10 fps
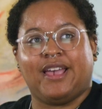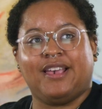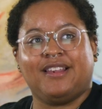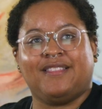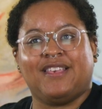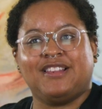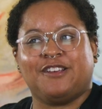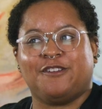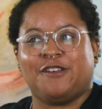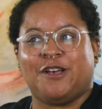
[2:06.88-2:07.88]
that, and they
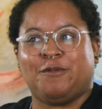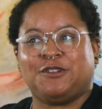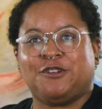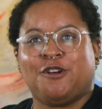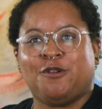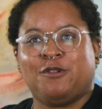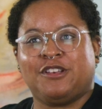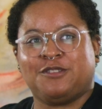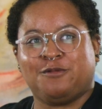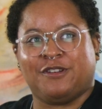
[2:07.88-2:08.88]
tell you how much your
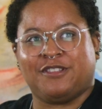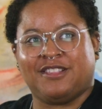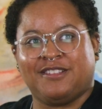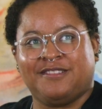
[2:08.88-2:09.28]
artwork is worth.